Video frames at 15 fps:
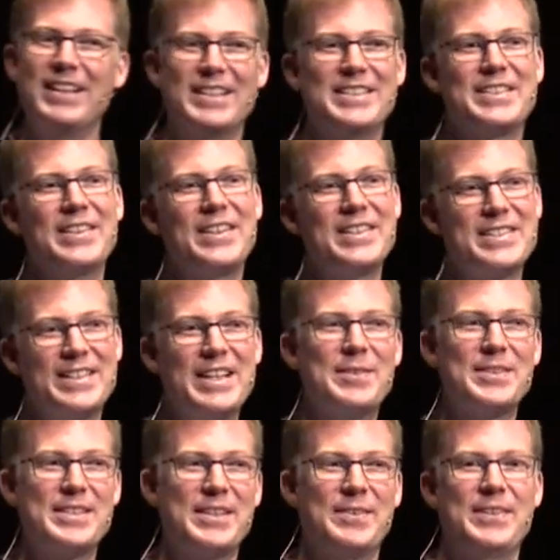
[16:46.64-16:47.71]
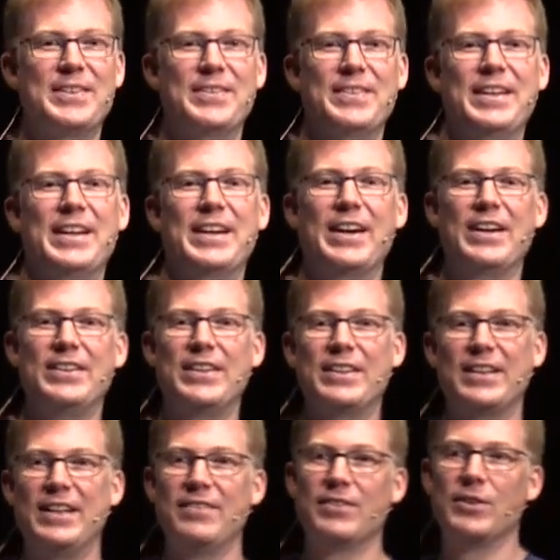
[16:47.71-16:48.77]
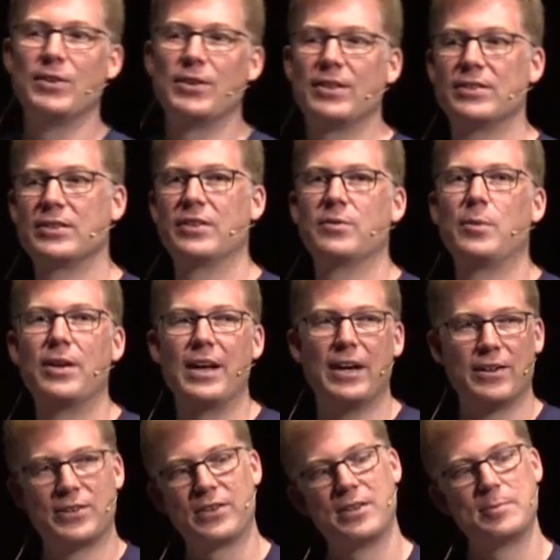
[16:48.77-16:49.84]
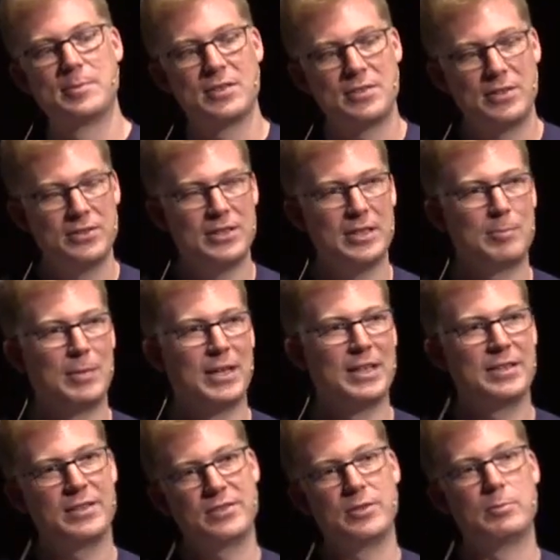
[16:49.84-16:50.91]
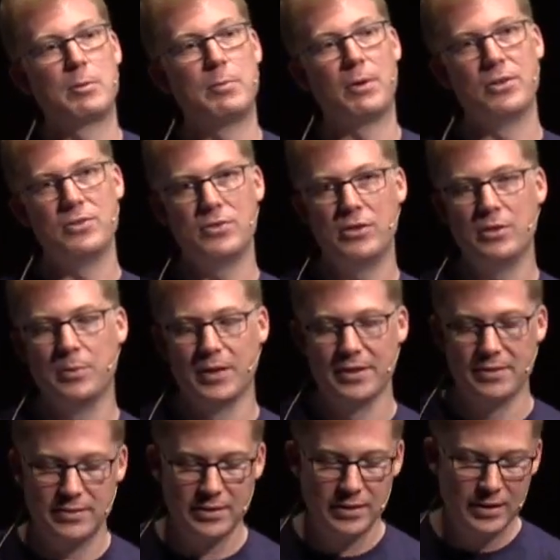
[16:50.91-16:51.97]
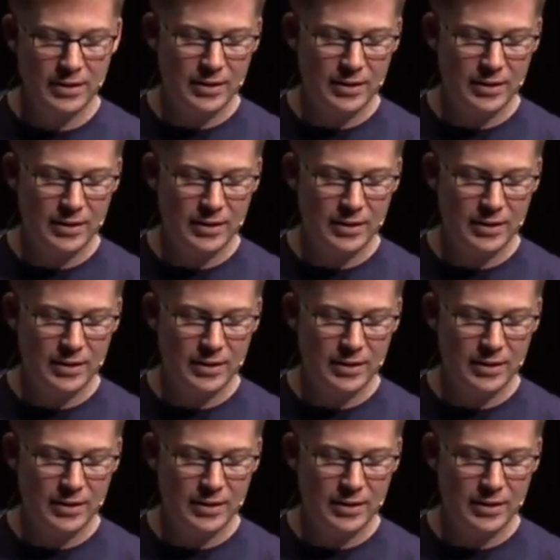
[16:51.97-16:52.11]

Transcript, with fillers: it is, so you can see what's going on there, and you can even look at sort of what algorithms it's using in places or propose new ones